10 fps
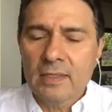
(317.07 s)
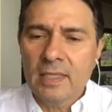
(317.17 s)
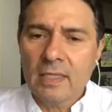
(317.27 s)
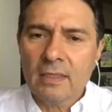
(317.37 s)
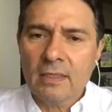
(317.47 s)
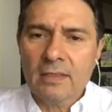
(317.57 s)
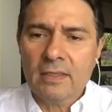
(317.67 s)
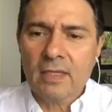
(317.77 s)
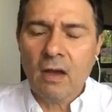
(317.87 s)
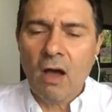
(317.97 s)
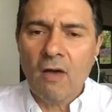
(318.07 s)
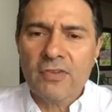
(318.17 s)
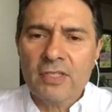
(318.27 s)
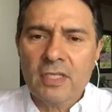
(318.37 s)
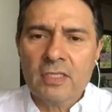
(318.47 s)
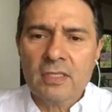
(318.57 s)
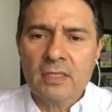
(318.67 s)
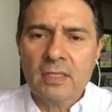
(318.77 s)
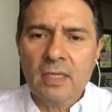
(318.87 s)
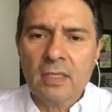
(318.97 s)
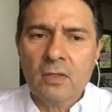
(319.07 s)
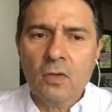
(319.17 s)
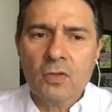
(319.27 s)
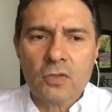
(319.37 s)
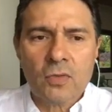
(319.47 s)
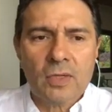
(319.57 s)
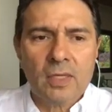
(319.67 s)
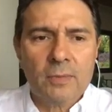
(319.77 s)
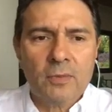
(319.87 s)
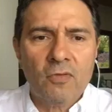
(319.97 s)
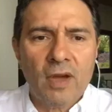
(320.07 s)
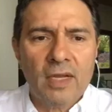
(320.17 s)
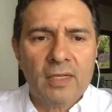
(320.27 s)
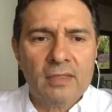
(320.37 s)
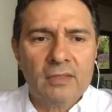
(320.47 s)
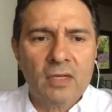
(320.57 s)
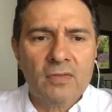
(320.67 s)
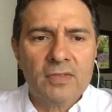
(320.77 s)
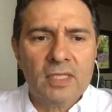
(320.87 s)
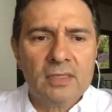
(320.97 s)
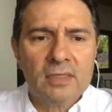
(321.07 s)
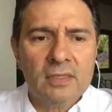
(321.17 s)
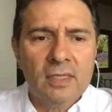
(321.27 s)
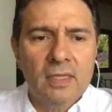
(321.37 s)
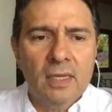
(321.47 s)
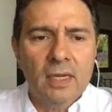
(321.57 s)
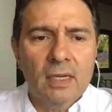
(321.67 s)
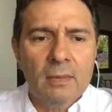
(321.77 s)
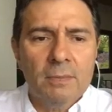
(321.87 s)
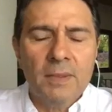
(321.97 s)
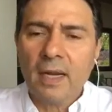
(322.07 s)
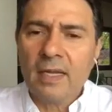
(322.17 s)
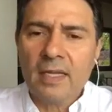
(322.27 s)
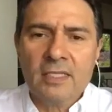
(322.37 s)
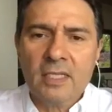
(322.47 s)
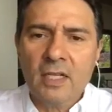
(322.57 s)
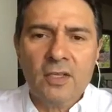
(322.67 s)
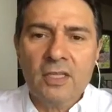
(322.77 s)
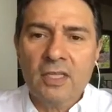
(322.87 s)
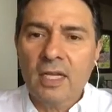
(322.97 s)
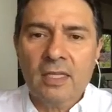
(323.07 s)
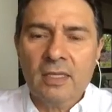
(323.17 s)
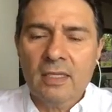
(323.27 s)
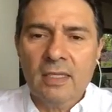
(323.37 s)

dental offices in Costa Rica providing services, but I can tell you none